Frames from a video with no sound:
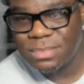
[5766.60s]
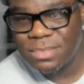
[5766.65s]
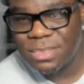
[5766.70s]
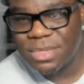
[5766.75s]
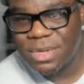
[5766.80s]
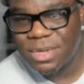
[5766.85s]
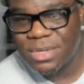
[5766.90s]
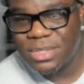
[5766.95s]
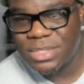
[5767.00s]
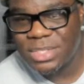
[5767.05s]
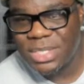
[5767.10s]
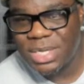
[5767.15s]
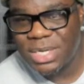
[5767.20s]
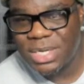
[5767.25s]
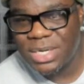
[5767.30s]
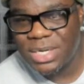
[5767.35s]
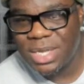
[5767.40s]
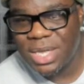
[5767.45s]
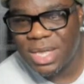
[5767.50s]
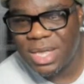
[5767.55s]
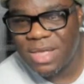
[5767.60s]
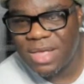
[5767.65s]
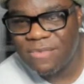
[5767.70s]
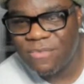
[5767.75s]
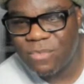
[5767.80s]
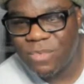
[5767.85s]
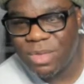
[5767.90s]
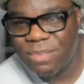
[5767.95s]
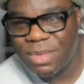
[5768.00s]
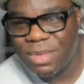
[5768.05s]
13 and a half
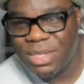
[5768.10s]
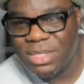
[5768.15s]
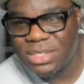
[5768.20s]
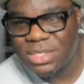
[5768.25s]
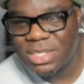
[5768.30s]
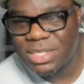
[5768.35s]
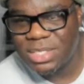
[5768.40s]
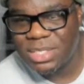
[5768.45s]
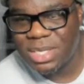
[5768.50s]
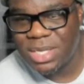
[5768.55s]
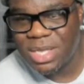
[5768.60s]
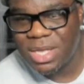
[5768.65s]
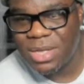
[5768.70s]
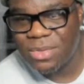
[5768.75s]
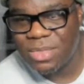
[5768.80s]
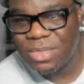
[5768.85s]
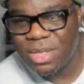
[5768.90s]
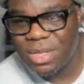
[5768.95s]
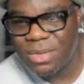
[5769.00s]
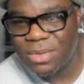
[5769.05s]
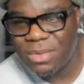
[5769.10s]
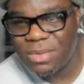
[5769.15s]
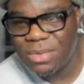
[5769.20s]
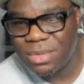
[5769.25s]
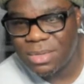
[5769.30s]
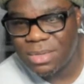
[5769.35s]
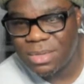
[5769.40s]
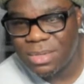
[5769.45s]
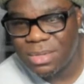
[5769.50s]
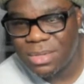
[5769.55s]
women's is a go, though.
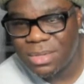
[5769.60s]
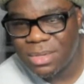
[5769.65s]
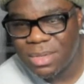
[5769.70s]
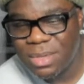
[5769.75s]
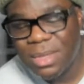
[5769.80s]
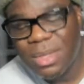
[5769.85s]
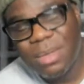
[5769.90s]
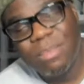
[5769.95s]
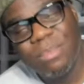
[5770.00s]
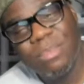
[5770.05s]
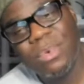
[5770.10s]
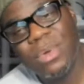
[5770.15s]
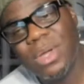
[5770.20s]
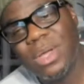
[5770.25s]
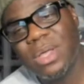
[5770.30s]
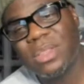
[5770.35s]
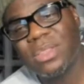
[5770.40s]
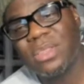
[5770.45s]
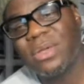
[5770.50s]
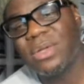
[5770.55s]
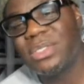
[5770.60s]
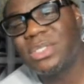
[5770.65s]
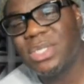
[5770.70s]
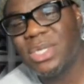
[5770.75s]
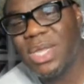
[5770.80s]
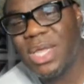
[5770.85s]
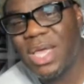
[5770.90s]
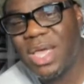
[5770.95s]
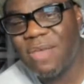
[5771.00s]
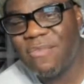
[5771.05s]
Bruh,
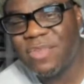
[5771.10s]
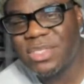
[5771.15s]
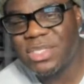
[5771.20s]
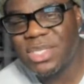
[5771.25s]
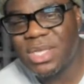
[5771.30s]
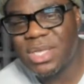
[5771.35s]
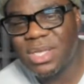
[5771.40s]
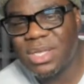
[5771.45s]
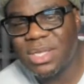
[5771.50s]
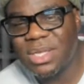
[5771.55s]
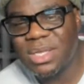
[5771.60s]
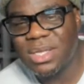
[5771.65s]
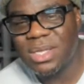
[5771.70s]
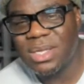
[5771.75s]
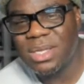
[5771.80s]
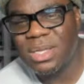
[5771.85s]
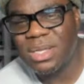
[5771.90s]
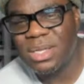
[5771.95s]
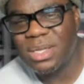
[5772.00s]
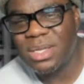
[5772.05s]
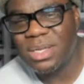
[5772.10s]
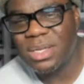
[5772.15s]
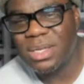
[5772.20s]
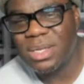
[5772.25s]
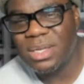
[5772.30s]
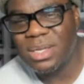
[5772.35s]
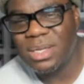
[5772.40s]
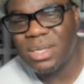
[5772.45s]
13 and a half is a. Uh,